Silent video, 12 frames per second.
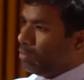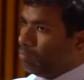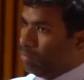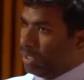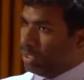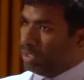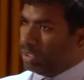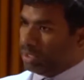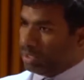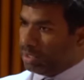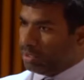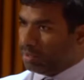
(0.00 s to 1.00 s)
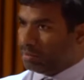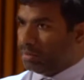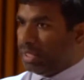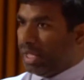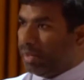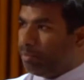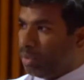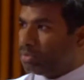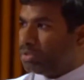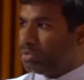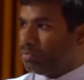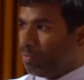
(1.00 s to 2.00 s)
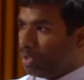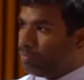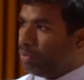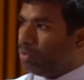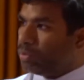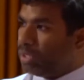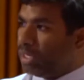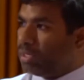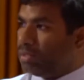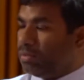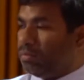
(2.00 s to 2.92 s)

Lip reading: but the hypothesis, what we looked at,